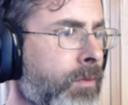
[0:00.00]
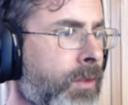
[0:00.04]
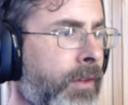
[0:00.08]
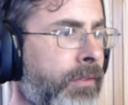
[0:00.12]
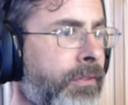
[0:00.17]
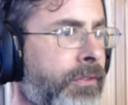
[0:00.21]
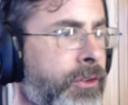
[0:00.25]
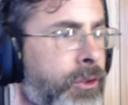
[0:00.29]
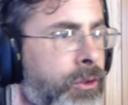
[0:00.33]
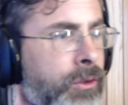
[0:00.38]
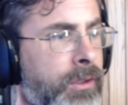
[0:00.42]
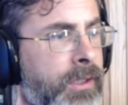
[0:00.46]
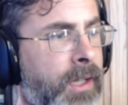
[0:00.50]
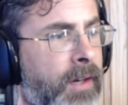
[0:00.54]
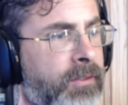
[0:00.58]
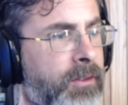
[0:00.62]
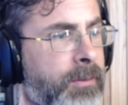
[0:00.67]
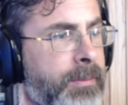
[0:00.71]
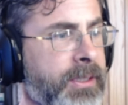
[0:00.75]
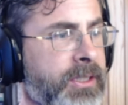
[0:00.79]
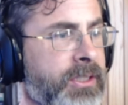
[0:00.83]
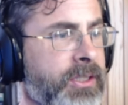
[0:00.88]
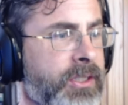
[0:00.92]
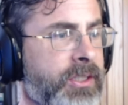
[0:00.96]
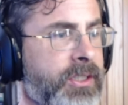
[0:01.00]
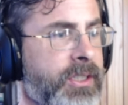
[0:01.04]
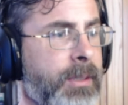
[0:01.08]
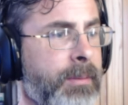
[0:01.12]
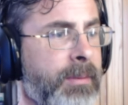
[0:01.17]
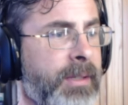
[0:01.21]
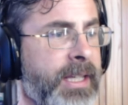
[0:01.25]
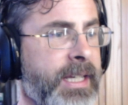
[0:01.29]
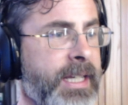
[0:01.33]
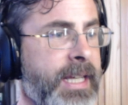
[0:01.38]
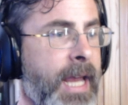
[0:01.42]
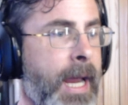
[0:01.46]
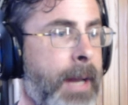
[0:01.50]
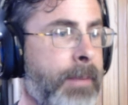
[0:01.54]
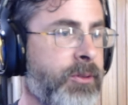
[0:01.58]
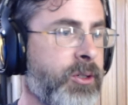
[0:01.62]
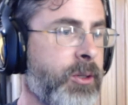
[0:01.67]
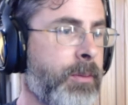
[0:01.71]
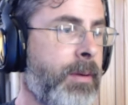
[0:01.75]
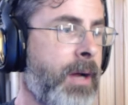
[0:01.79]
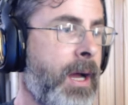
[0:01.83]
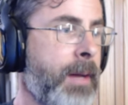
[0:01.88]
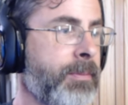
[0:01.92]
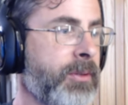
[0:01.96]
Feudal governments assimilate captured
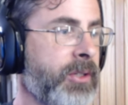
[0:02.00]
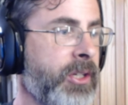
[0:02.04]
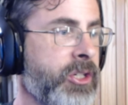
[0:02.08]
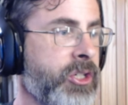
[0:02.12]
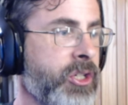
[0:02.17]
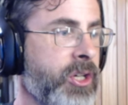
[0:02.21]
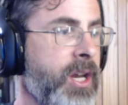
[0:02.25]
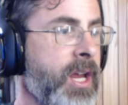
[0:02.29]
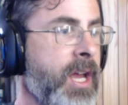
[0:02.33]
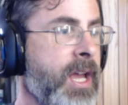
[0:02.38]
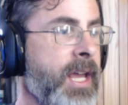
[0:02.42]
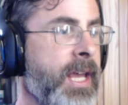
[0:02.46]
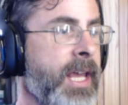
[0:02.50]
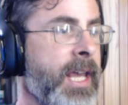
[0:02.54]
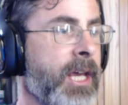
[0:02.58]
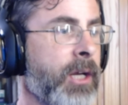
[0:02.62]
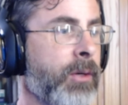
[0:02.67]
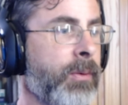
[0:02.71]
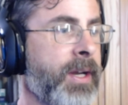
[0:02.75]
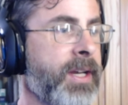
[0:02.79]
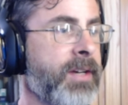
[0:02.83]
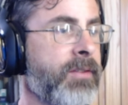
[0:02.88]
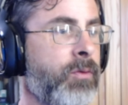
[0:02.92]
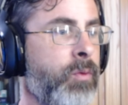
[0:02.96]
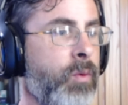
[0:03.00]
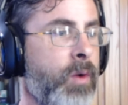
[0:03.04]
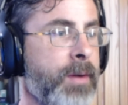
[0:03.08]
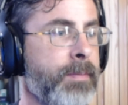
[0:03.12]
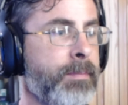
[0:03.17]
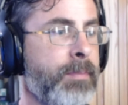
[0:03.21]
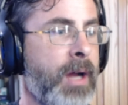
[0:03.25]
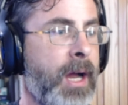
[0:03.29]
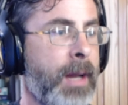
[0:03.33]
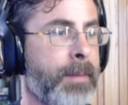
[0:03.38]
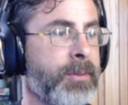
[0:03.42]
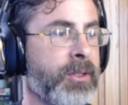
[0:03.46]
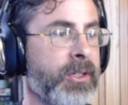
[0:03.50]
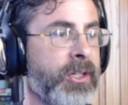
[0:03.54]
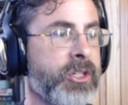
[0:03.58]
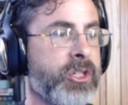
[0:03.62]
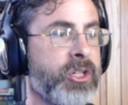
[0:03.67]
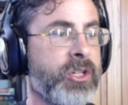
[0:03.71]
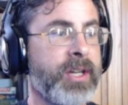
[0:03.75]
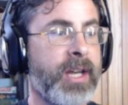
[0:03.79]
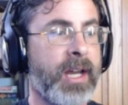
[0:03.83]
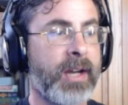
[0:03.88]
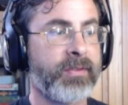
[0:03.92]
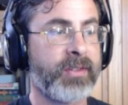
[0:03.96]
population at a rate of 1
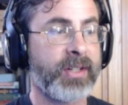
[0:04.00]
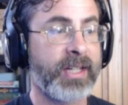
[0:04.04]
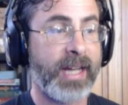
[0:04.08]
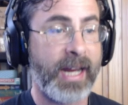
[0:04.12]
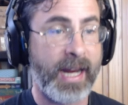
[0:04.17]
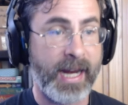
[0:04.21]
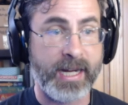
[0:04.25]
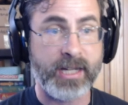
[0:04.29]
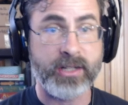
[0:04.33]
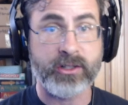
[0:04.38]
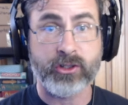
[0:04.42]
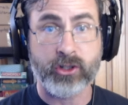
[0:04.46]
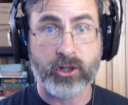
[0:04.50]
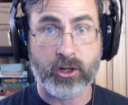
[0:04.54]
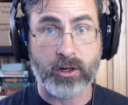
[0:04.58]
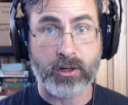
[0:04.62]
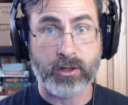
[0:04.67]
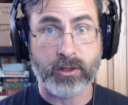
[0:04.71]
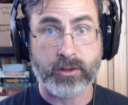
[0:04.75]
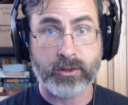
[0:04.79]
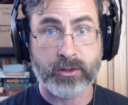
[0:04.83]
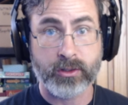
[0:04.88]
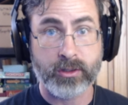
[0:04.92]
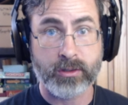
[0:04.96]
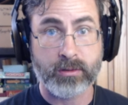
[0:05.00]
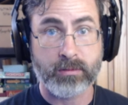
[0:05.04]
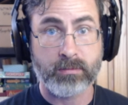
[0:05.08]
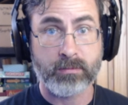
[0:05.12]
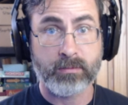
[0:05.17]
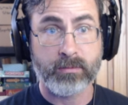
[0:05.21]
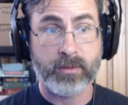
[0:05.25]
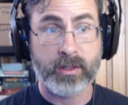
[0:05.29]
population every 8 turns.